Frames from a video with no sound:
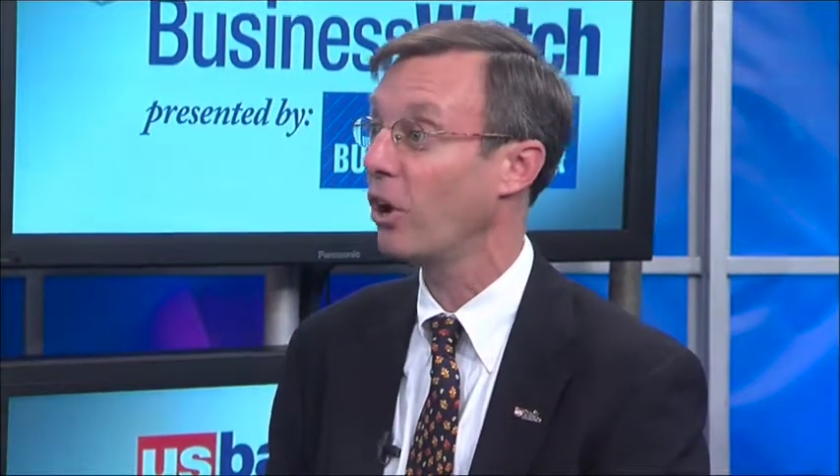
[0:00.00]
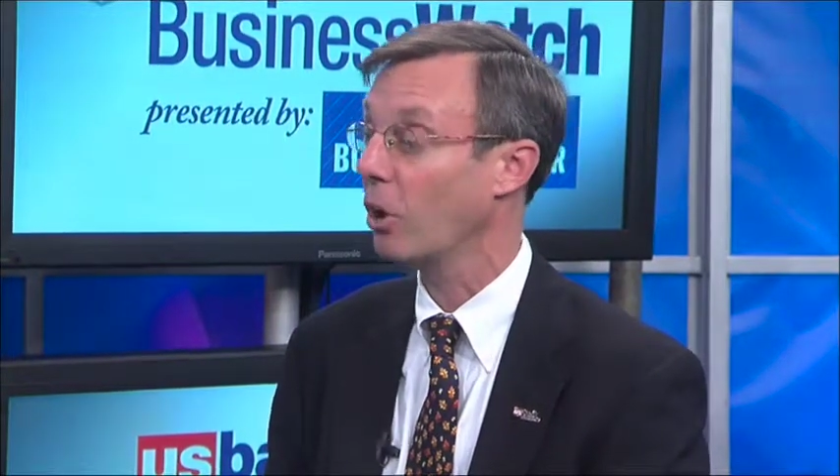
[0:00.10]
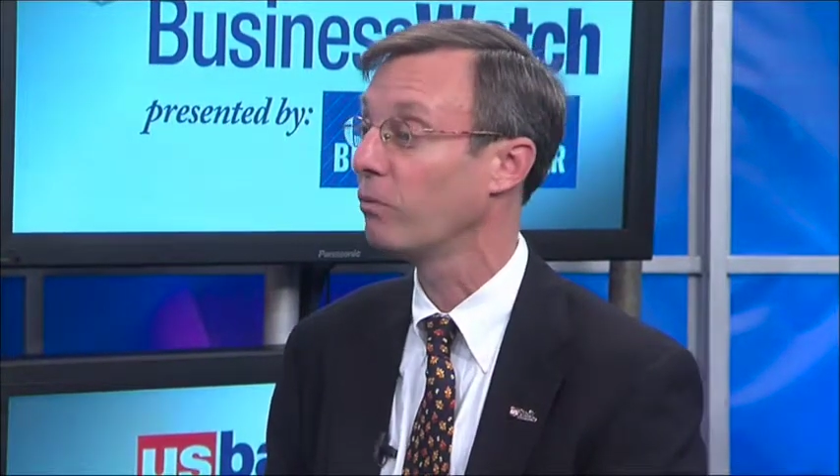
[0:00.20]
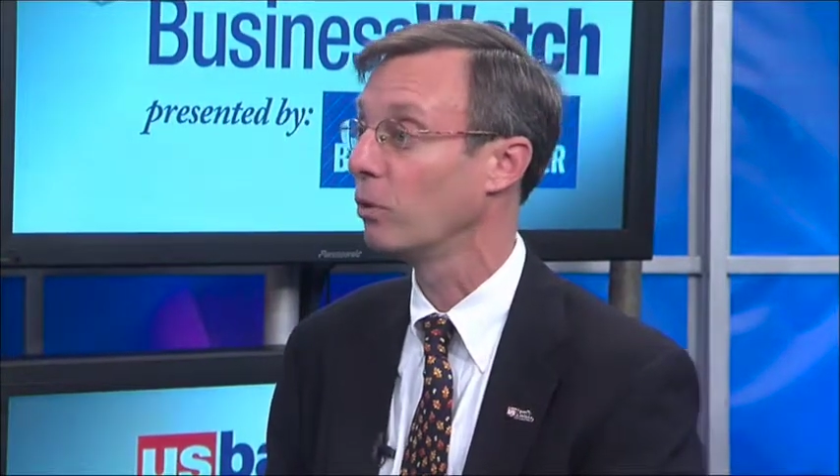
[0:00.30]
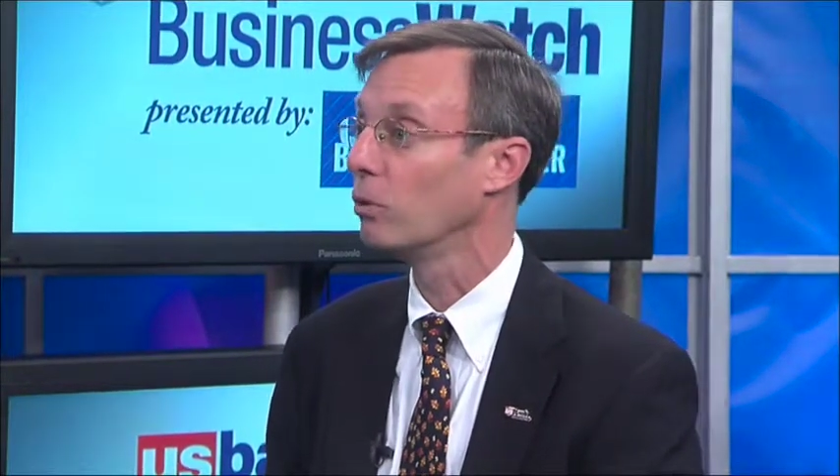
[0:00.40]

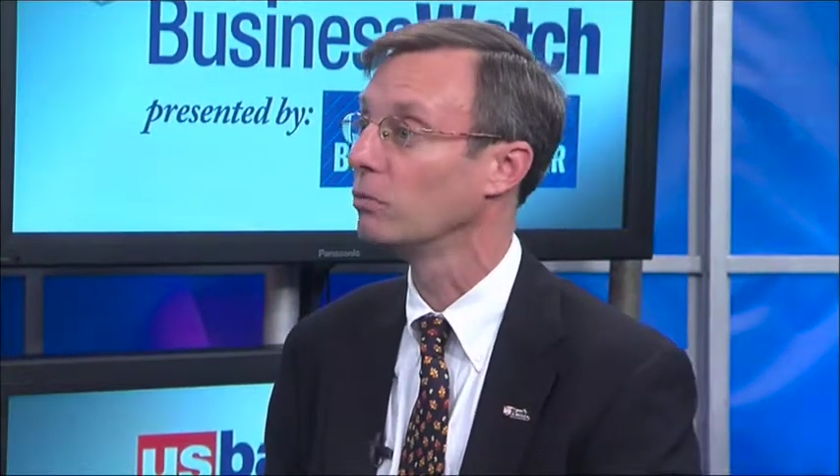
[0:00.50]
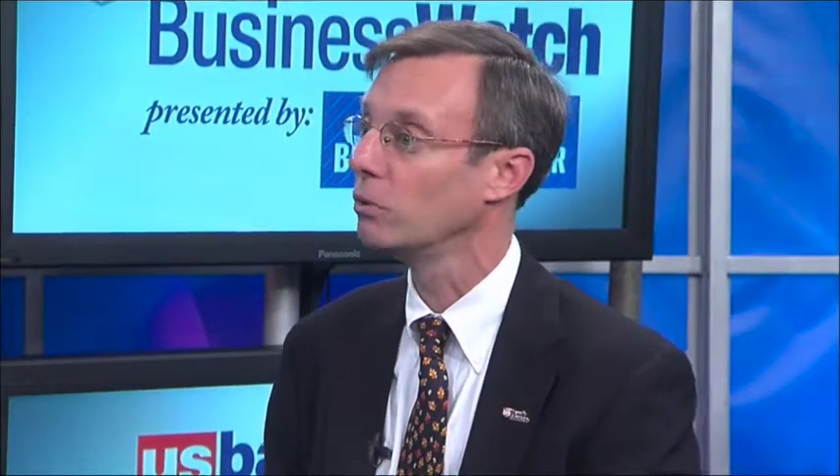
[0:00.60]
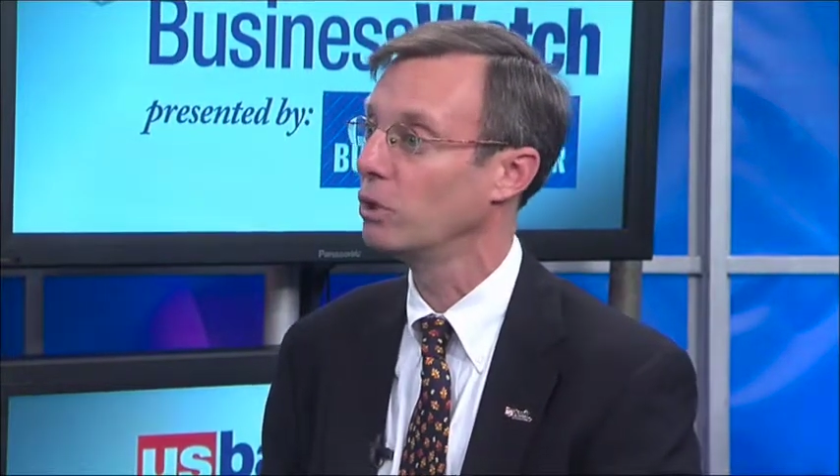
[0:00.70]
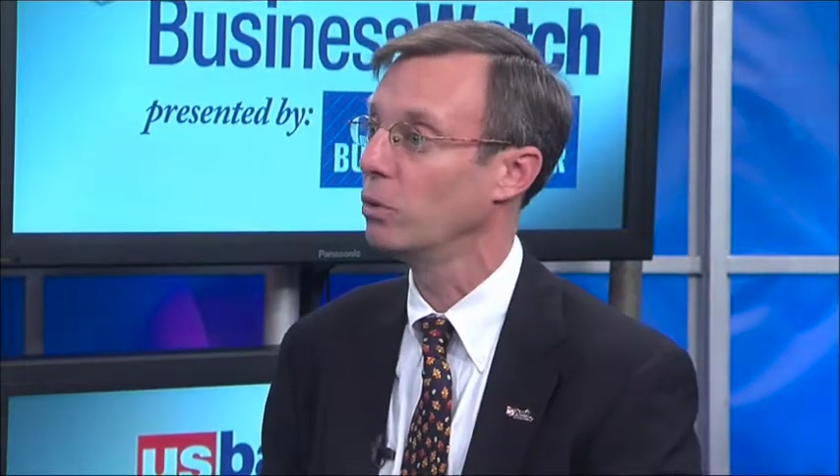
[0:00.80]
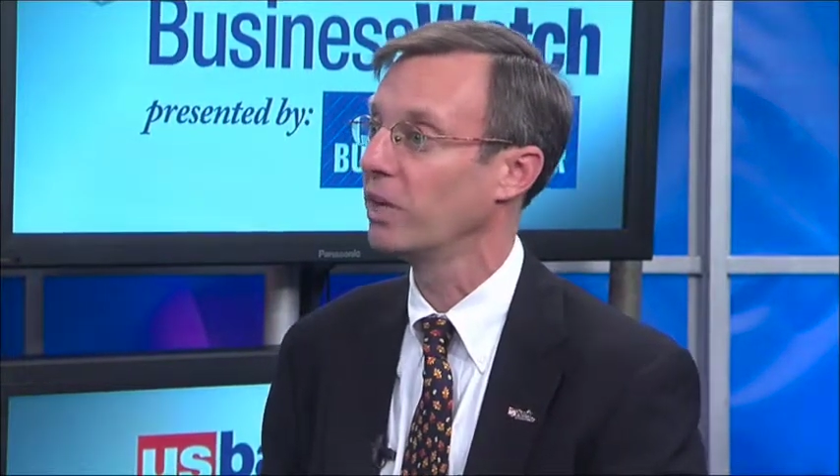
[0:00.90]
harmful
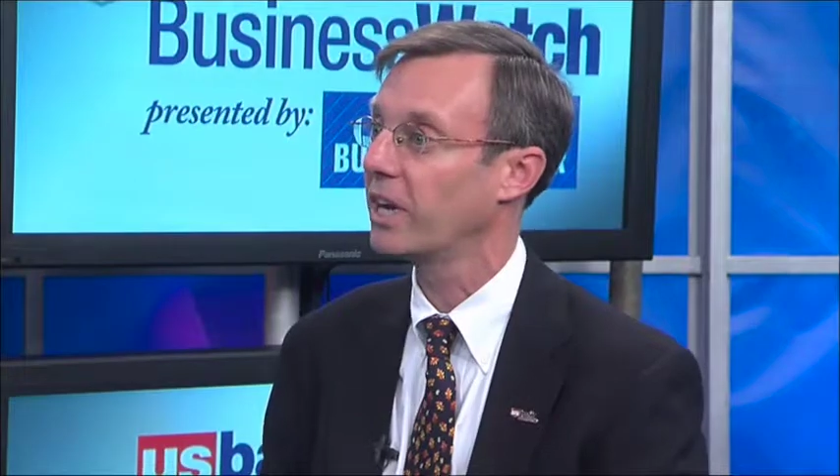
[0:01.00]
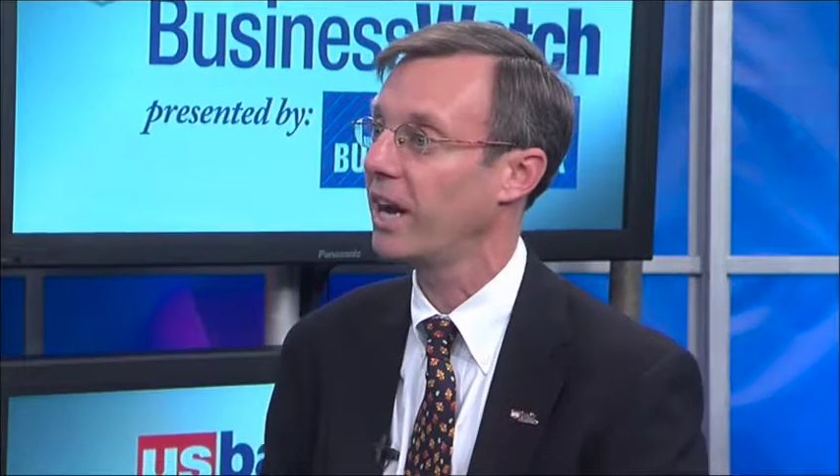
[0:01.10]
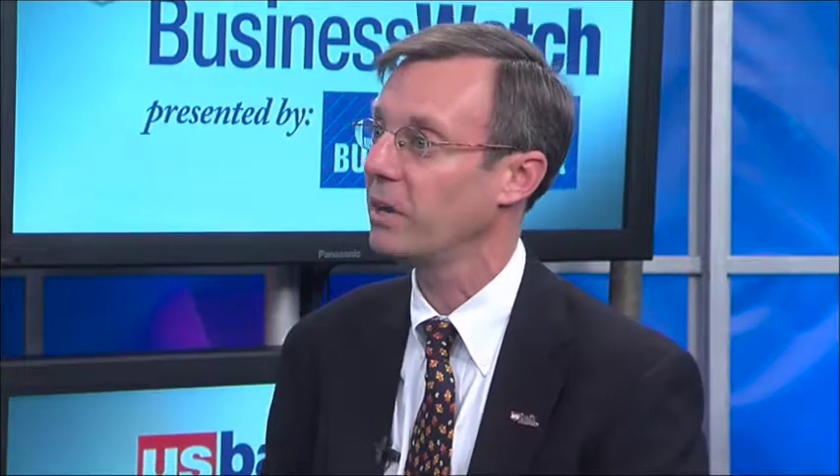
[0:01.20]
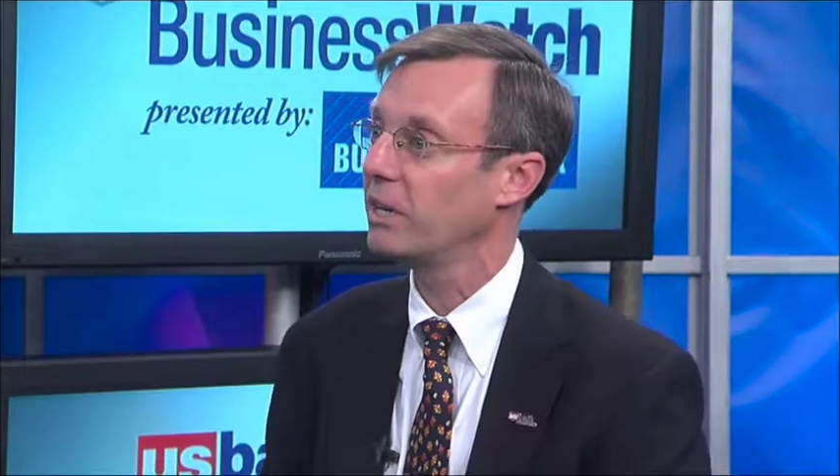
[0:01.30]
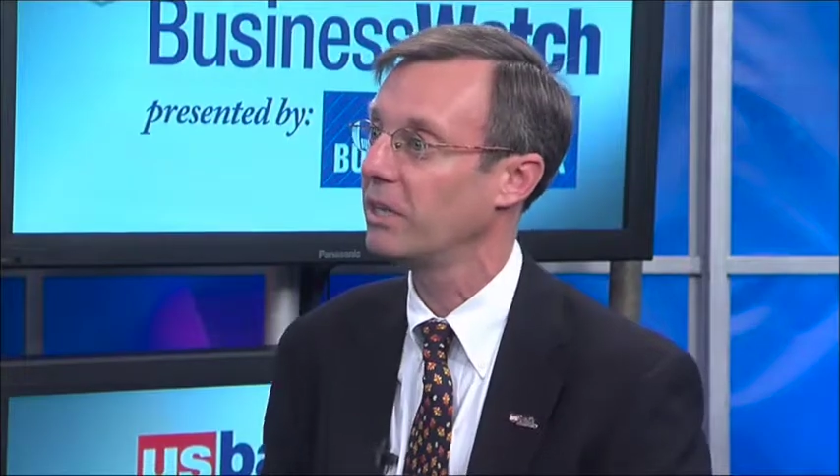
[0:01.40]
to an
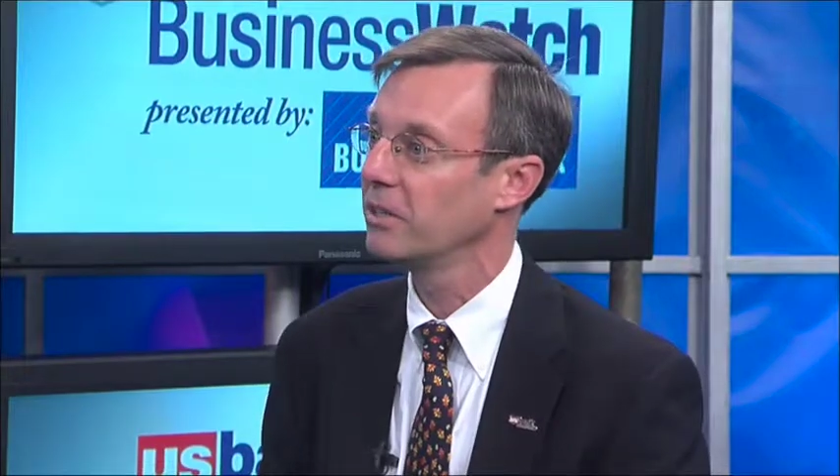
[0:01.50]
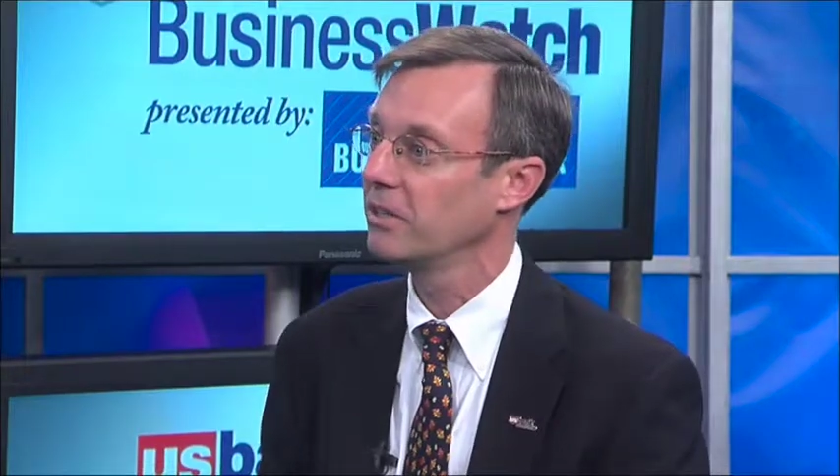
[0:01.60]
economy.